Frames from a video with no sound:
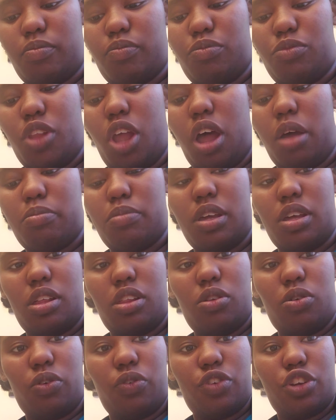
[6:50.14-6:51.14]
not be a
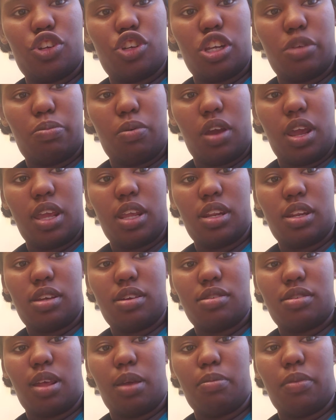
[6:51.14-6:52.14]
little fishy brain
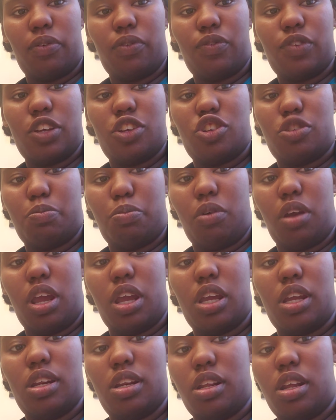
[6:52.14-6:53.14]
because I'm a fish
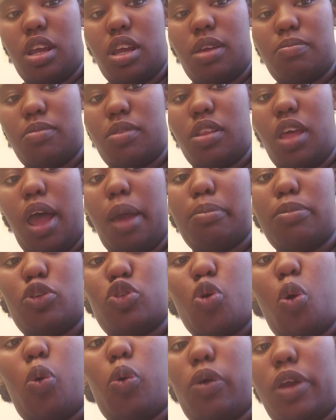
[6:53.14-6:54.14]
brain. I'm
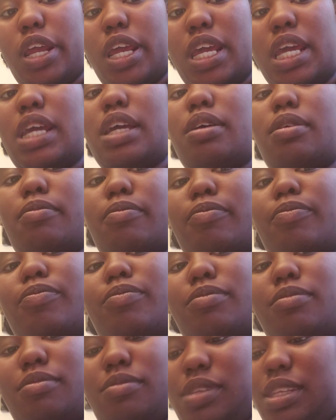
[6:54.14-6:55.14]
I'm Dory.
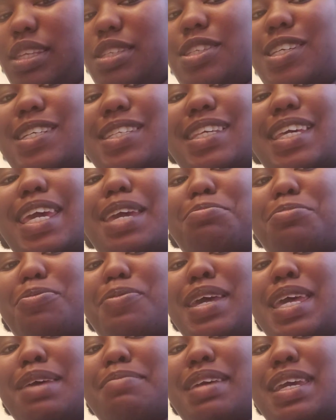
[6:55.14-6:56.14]
Just keep
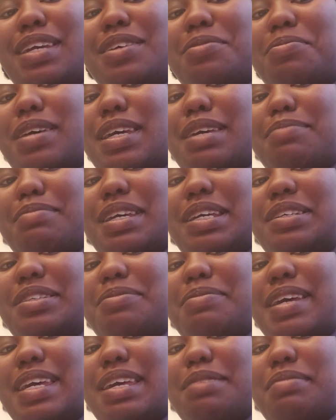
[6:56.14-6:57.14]
swimming, swimming,
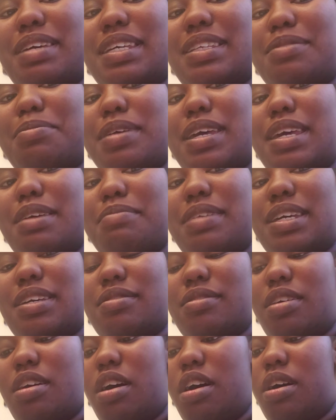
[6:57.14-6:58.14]
swimming,
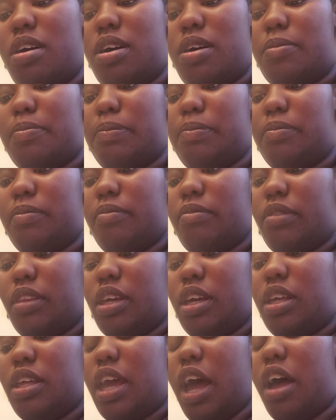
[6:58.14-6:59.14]
swimming. Um,
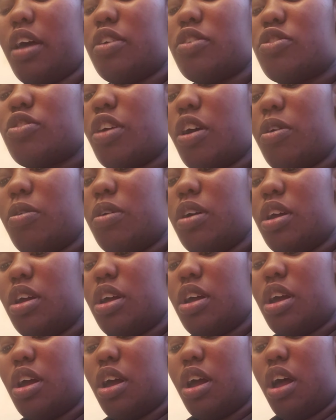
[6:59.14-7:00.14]
yeah. So,
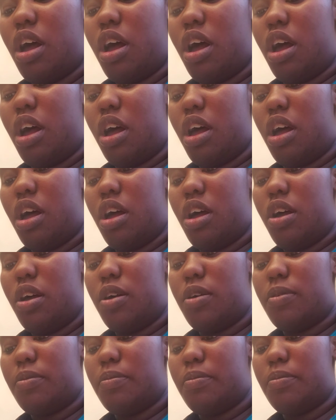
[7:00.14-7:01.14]

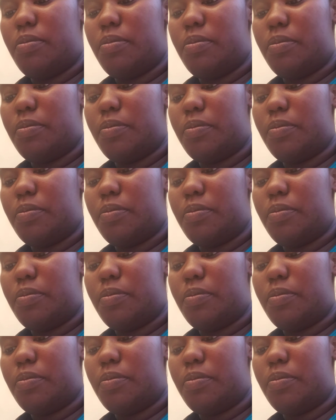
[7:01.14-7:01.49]
um,